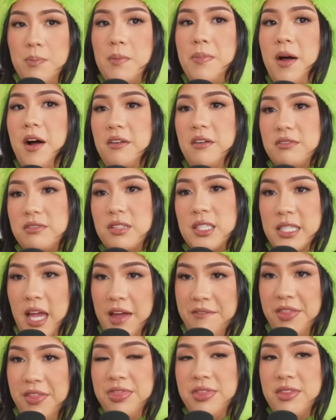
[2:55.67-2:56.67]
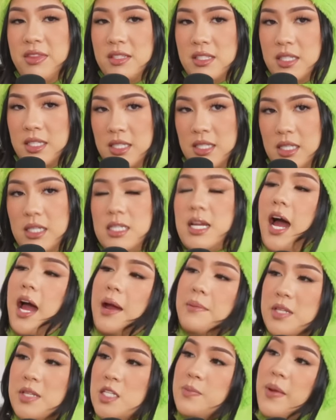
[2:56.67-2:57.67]
about seventy
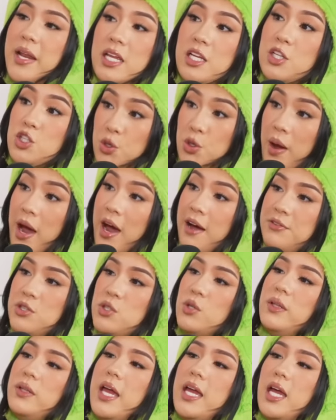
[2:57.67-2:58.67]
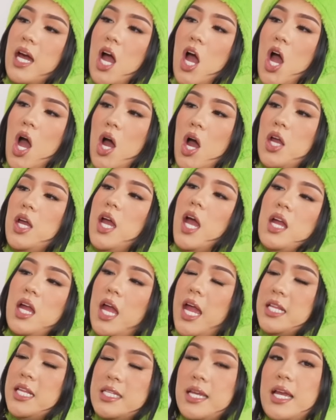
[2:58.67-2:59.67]
times as many as you have. So, like, it,
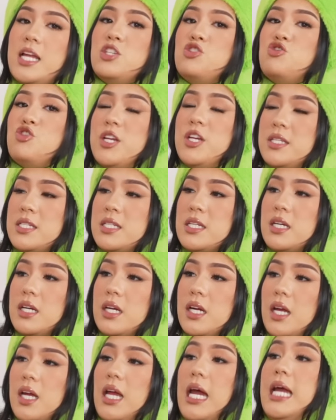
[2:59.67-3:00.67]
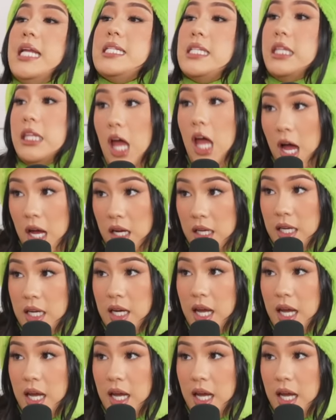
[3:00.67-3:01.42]
it's it's just... It's luck